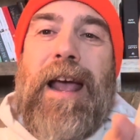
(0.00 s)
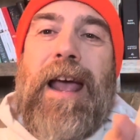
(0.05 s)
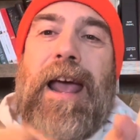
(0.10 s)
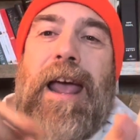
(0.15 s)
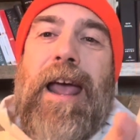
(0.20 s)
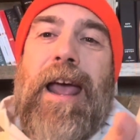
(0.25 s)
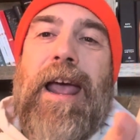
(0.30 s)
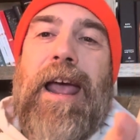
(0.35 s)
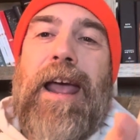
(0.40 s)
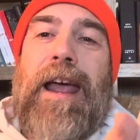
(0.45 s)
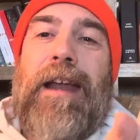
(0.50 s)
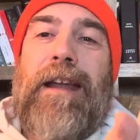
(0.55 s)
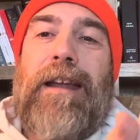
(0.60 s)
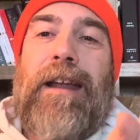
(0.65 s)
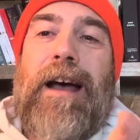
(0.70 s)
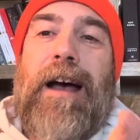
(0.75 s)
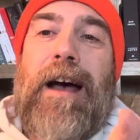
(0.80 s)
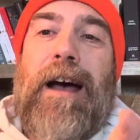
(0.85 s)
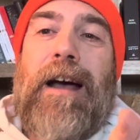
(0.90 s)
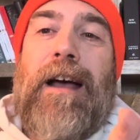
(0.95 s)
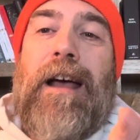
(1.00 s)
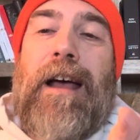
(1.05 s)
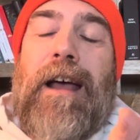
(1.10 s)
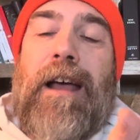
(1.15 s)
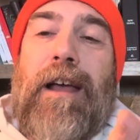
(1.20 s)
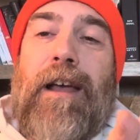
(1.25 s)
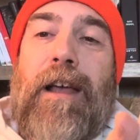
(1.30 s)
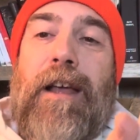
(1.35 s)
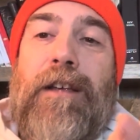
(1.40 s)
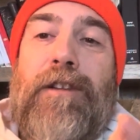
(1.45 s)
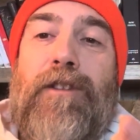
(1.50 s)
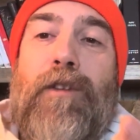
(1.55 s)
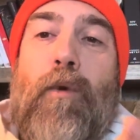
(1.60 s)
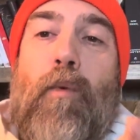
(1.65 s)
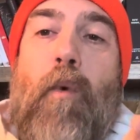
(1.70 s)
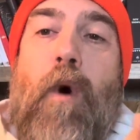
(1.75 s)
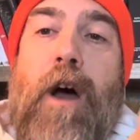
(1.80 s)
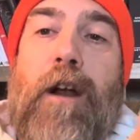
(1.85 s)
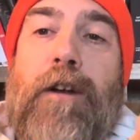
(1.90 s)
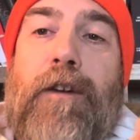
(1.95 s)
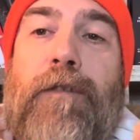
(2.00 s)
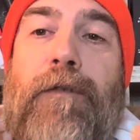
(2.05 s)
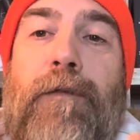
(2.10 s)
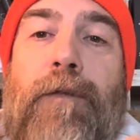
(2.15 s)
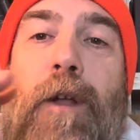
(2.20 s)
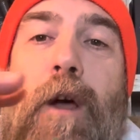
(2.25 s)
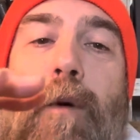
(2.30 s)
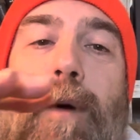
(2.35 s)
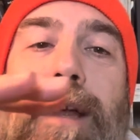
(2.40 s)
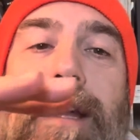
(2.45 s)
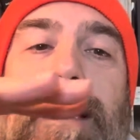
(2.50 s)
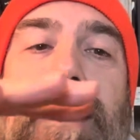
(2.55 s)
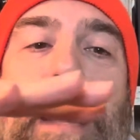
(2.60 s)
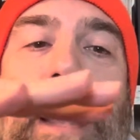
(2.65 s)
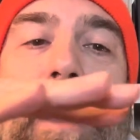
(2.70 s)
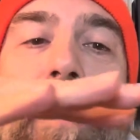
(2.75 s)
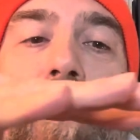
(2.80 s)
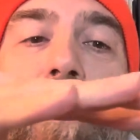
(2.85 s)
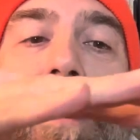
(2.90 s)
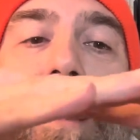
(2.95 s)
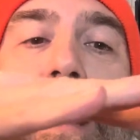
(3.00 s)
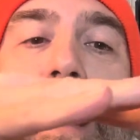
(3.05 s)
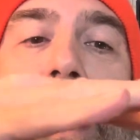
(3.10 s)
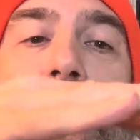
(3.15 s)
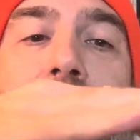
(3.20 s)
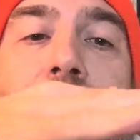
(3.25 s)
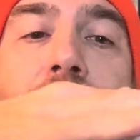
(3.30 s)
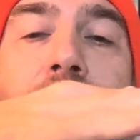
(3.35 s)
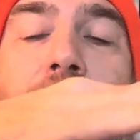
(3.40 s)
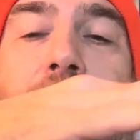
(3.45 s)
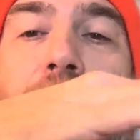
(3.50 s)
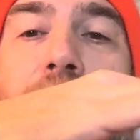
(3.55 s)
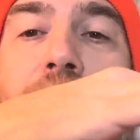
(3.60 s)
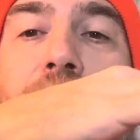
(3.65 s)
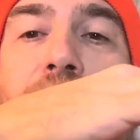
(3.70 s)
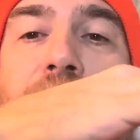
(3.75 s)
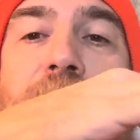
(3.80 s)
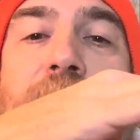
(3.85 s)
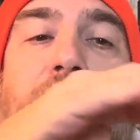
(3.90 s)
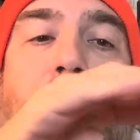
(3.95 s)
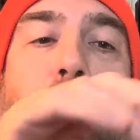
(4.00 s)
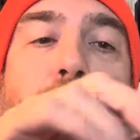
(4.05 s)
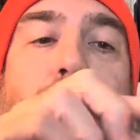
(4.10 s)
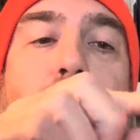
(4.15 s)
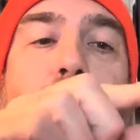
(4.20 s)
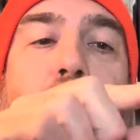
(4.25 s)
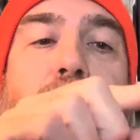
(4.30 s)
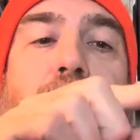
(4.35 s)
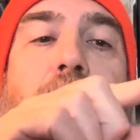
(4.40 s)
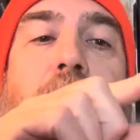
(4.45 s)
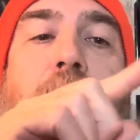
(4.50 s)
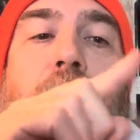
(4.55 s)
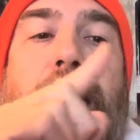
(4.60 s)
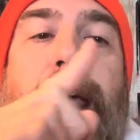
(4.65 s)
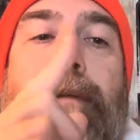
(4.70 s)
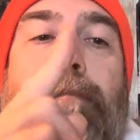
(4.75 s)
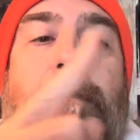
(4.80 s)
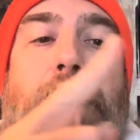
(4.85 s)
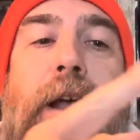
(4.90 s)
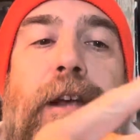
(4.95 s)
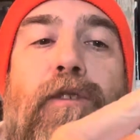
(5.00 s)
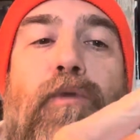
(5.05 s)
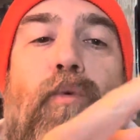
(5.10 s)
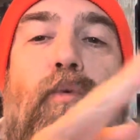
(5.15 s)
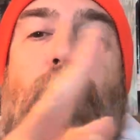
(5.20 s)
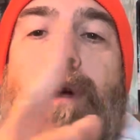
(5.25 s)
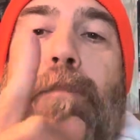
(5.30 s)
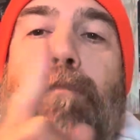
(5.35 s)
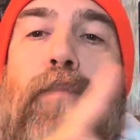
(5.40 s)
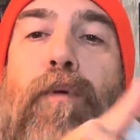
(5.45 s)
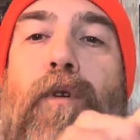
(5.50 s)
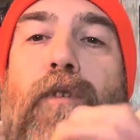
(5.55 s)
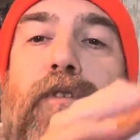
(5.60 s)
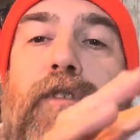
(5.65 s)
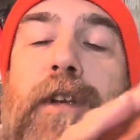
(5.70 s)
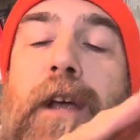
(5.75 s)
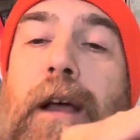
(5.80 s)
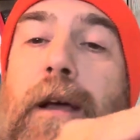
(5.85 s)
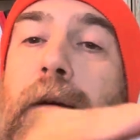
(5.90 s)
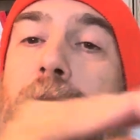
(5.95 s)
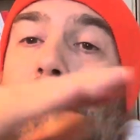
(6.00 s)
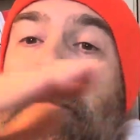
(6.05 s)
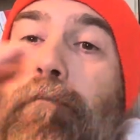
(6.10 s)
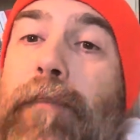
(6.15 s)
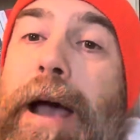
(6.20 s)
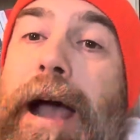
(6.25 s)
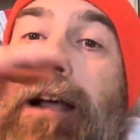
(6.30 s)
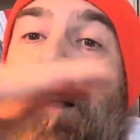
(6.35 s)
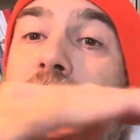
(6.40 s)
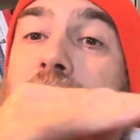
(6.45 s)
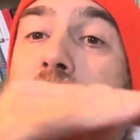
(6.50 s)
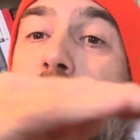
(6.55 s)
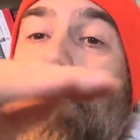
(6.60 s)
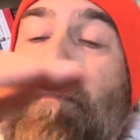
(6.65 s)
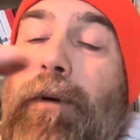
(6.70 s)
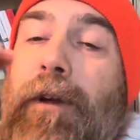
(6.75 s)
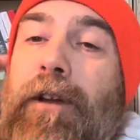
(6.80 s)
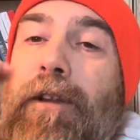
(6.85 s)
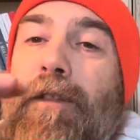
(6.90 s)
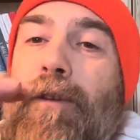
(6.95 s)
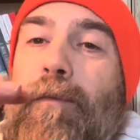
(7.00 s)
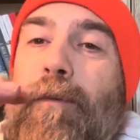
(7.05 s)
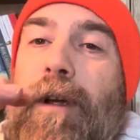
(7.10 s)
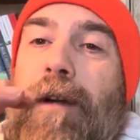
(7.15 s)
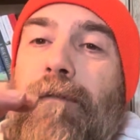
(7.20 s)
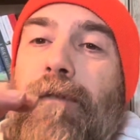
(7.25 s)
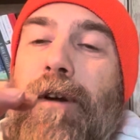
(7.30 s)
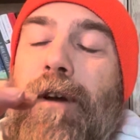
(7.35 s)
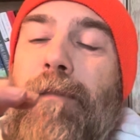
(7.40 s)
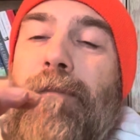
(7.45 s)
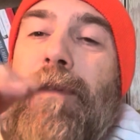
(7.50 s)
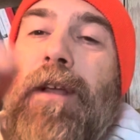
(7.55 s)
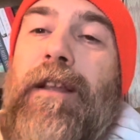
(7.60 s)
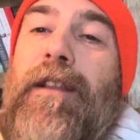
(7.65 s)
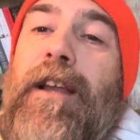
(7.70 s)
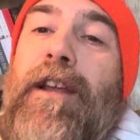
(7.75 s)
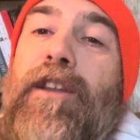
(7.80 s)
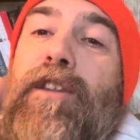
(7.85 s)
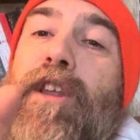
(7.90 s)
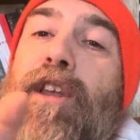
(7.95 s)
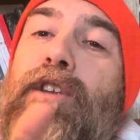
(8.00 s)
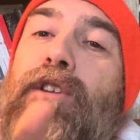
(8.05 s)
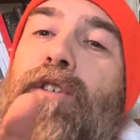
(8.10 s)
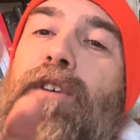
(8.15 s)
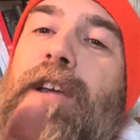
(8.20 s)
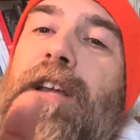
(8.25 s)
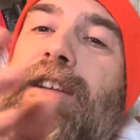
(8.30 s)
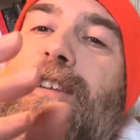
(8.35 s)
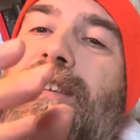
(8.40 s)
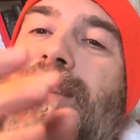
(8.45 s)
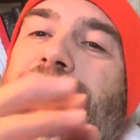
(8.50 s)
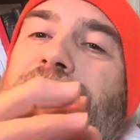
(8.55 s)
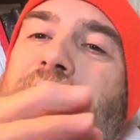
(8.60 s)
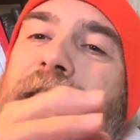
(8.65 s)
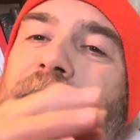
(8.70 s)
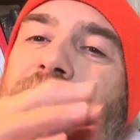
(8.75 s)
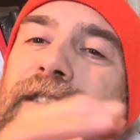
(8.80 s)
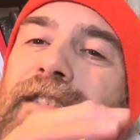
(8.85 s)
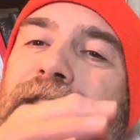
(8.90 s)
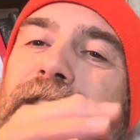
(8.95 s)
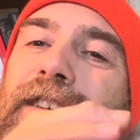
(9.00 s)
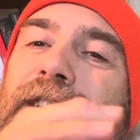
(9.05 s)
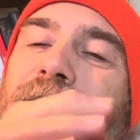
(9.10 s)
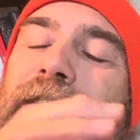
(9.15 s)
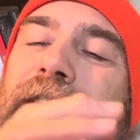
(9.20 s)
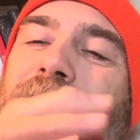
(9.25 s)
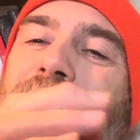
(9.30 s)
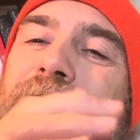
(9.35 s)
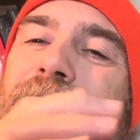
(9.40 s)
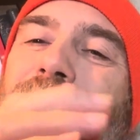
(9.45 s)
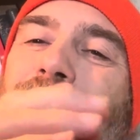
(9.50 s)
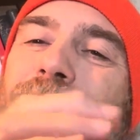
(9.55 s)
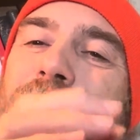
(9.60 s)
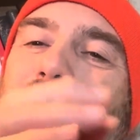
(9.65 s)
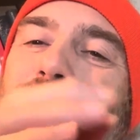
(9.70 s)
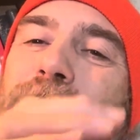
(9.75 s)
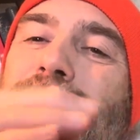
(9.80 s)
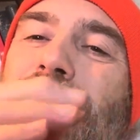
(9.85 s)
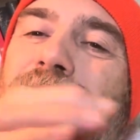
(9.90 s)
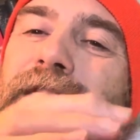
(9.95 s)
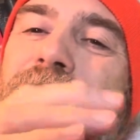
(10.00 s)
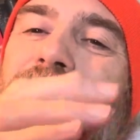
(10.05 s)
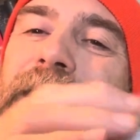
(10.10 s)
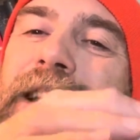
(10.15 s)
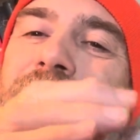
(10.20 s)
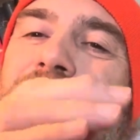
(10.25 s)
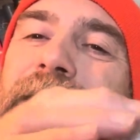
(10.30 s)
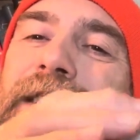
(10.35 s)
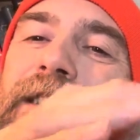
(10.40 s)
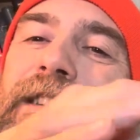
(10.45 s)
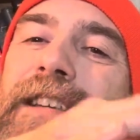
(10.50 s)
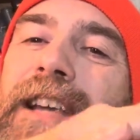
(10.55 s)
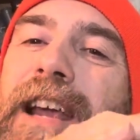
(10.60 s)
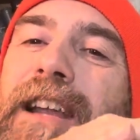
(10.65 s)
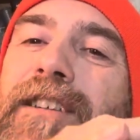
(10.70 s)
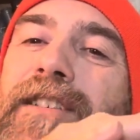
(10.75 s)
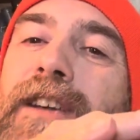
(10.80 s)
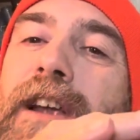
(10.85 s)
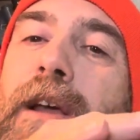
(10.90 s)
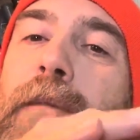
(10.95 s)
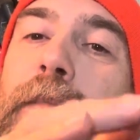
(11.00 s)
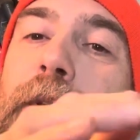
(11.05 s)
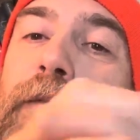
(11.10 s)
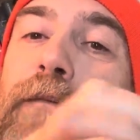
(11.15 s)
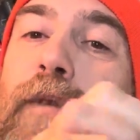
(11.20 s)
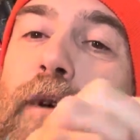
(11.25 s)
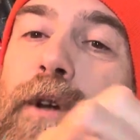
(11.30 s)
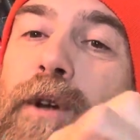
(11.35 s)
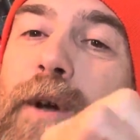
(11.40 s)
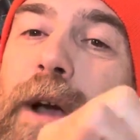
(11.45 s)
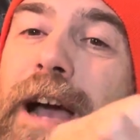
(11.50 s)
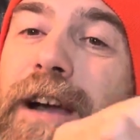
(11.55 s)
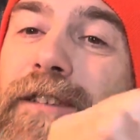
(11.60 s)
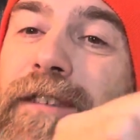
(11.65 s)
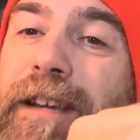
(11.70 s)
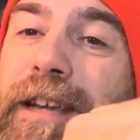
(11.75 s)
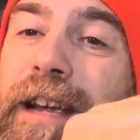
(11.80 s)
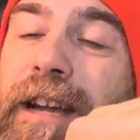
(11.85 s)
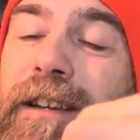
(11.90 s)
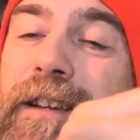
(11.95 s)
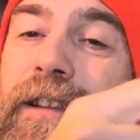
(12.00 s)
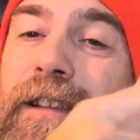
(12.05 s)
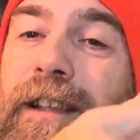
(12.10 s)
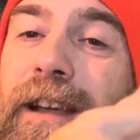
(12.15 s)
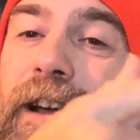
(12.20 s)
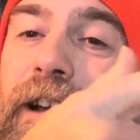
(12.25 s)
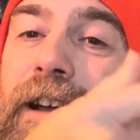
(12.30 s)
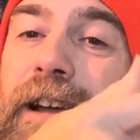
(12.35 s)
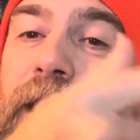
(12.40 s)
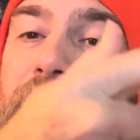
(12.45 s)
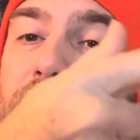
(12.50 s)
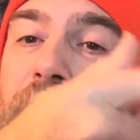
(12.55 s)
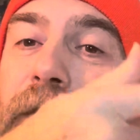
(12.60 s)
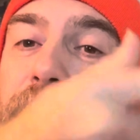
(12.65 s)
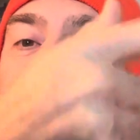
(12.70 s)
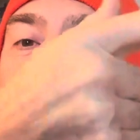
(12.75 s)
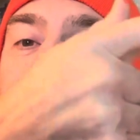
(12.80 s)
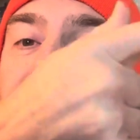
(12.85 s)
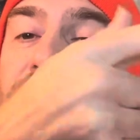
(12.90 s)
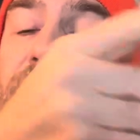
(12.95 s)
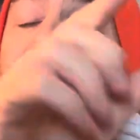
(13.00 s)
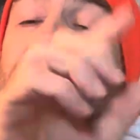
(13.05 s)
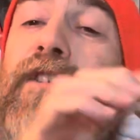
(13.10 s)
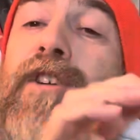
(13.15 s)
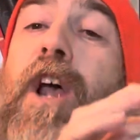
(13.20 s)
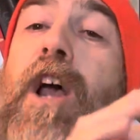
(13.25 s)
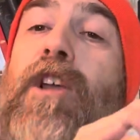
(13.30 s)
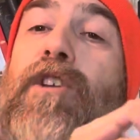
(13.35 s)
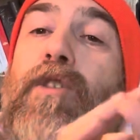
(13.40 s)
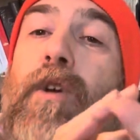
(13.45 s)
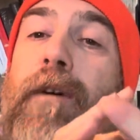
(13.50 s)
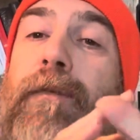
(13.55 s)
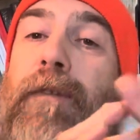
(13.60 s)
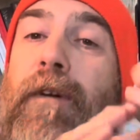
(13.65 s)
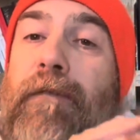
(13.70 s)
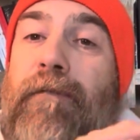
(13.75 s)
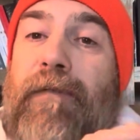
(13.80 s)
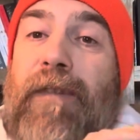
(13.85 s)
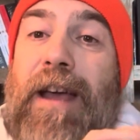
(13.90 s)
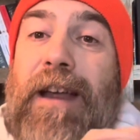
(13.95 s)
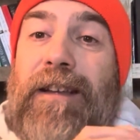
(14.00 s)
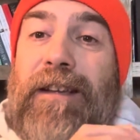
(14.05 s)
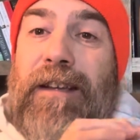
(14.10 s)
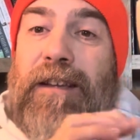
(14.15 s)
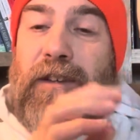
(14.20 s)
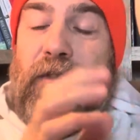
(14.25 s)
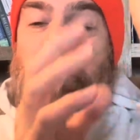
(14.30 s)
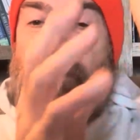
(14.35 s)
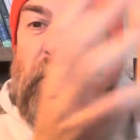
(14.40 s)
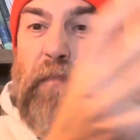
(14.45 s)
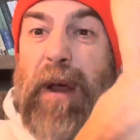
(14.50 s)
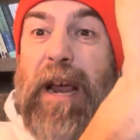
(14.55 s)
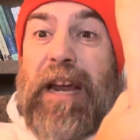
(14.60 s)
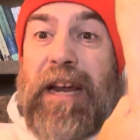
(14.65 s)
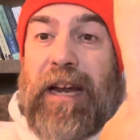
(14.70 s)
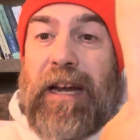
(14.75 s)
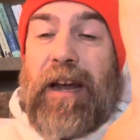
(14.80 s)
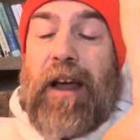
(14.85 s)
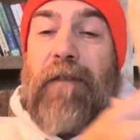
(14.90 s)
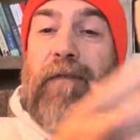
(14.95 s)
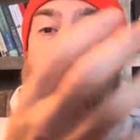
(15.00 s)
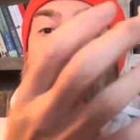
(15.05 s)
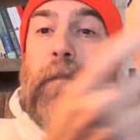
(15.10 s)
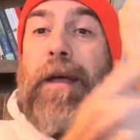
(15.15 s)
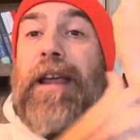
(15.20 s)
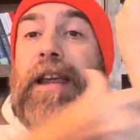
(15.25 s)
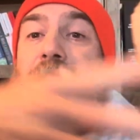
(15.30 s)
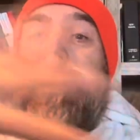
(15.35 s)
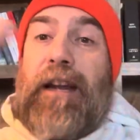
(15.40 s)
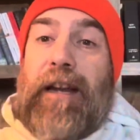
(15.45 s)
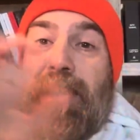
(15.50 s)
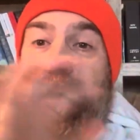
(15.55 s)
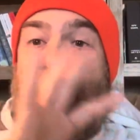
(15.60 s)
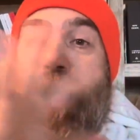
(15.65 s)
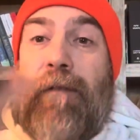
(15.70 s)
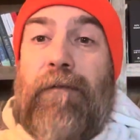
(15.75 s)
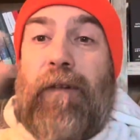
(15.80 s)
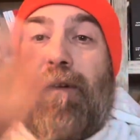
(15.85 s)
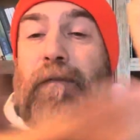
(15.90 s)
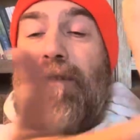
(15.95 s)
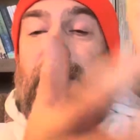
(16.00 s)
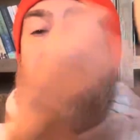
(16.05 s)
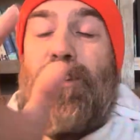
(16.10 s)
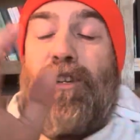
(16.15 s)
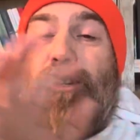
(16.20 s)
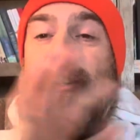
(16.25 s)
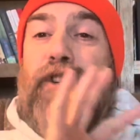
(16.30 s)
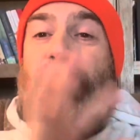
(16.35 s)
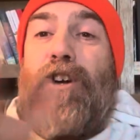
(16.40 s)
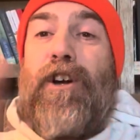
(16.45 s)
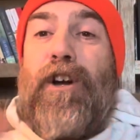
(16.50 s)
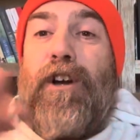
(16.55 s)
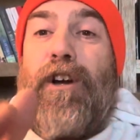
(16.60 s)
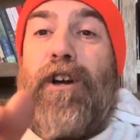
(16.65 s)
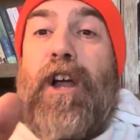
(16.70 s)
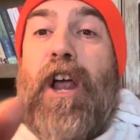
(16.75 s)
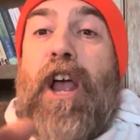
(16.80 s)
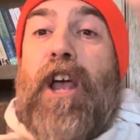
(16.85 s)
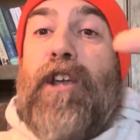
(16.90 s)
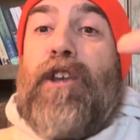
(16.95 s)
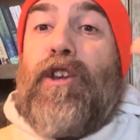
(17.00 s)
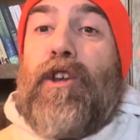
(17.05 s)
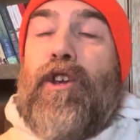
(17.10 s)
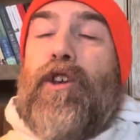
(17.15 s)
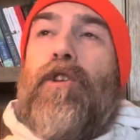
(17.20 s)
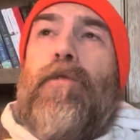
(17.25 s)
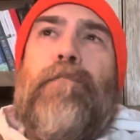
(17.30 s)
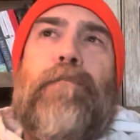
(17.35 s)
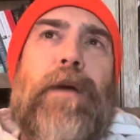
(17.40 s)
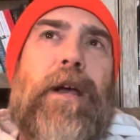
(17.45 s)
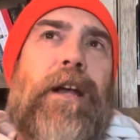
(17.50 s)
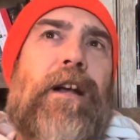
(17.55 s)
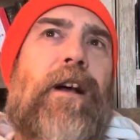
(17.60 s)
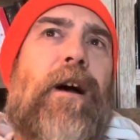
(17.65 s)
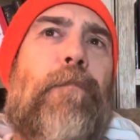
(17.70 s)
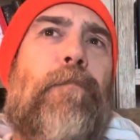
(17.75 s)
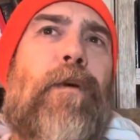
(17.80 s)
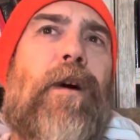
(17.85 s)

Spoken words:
And as the water's flowing down and it hits that post, it makes ripples back up into the river that you can sense, right? You can see and sense before you actually get to the event. And so if a vent is big enough and making enough of a stir, you pick up